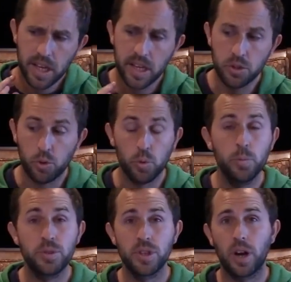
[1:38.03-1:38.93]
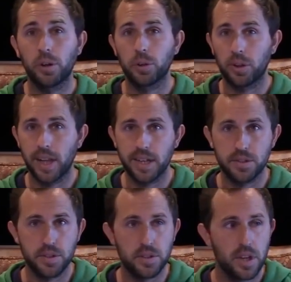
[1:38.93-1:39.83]
is group soccer
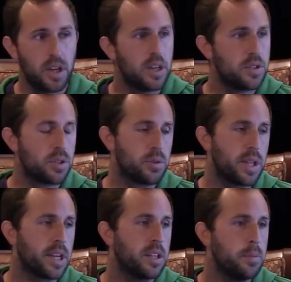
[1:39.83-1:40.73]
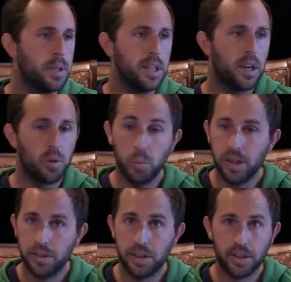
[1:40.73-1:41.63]
classes. So that could be a
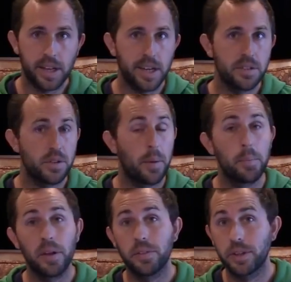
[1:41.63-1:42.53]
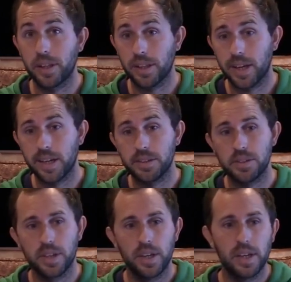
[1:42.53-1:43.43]
weekly class, a monthly
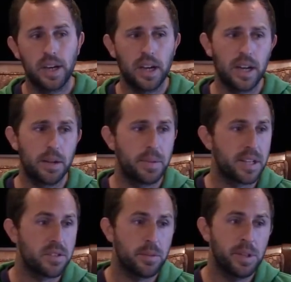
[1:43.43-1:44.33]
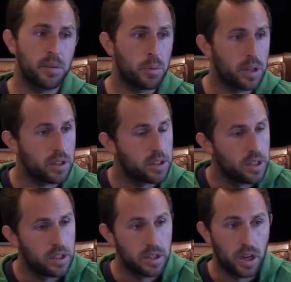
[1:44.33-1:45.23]
class. Uh, that's something where
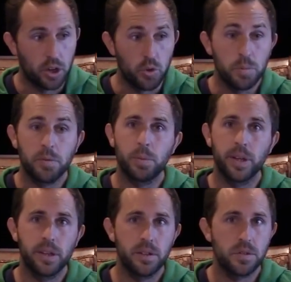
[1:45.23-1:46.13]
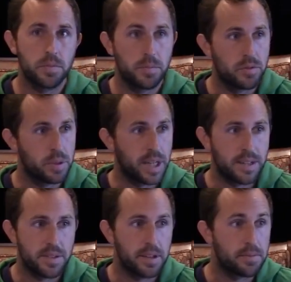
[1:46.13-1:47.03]
a group of players, between
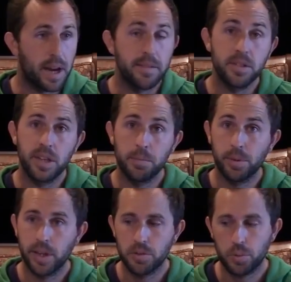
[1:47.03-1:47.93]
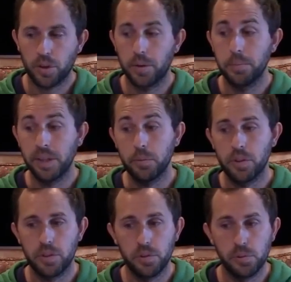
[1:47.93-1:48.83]
I'd say five to ten players, will come meet
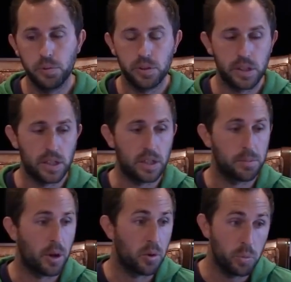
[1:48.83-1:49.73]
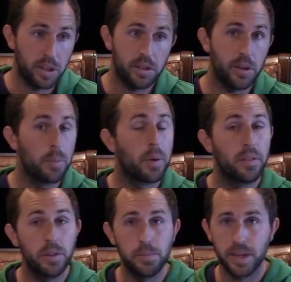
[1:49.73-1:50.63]
with you um, on a weekly or a
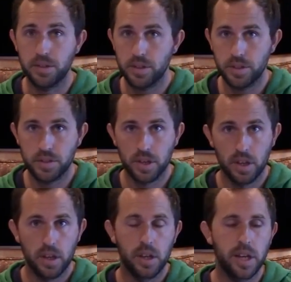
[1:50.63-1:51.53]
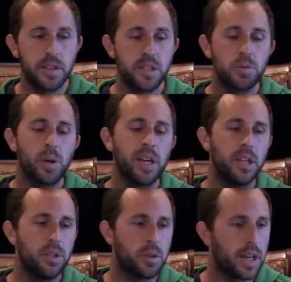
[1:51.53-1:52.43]
monthly basis. And this
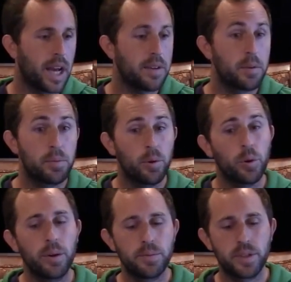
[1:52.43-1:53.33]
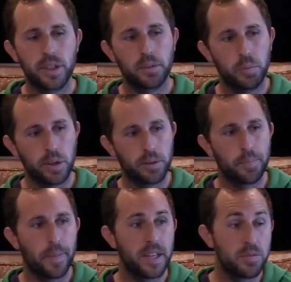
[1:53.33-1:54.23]
way you can have a program set up
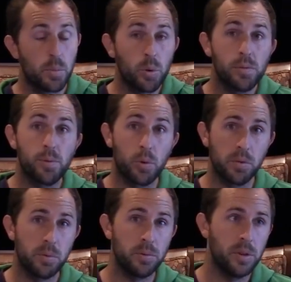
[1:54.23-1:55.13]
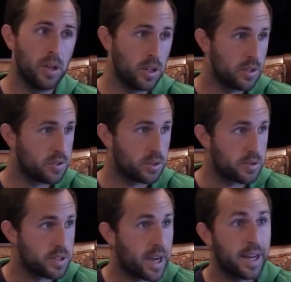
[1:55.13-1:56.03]
where it's more affordable.
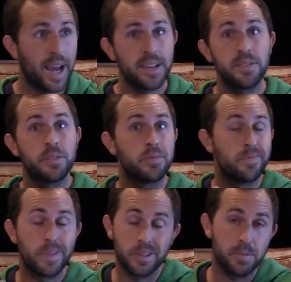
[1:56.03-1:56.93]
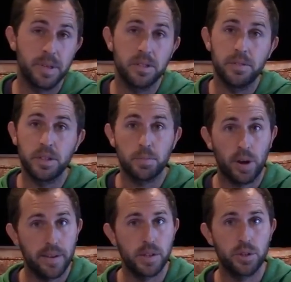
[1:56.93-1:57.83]
So it's not as, as expensive as
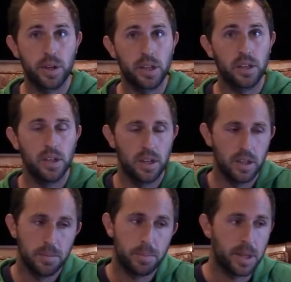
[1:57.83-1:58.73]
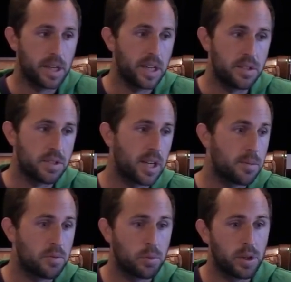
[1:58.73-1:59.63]
private training, but it's set
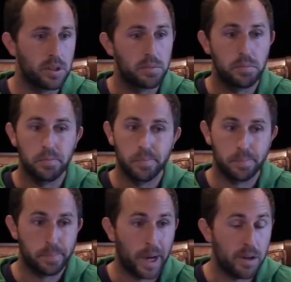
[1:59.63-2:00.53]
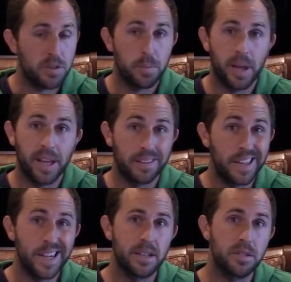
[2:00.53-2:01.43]
up to where parents are paying
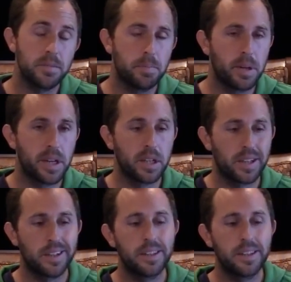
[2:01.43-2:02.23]
less, but